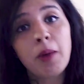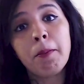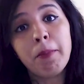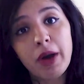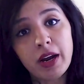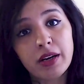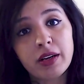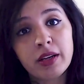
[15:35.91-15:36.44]

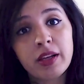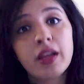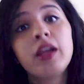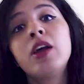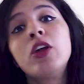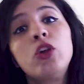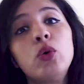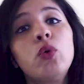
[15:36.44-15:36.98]
But
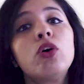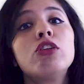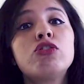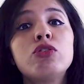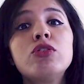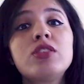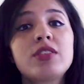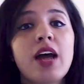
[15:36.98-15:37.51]
you
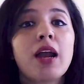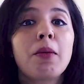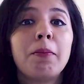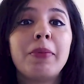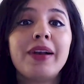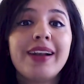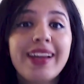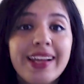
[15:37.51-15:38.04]
also start
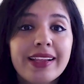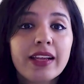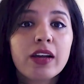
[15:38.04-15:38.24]
building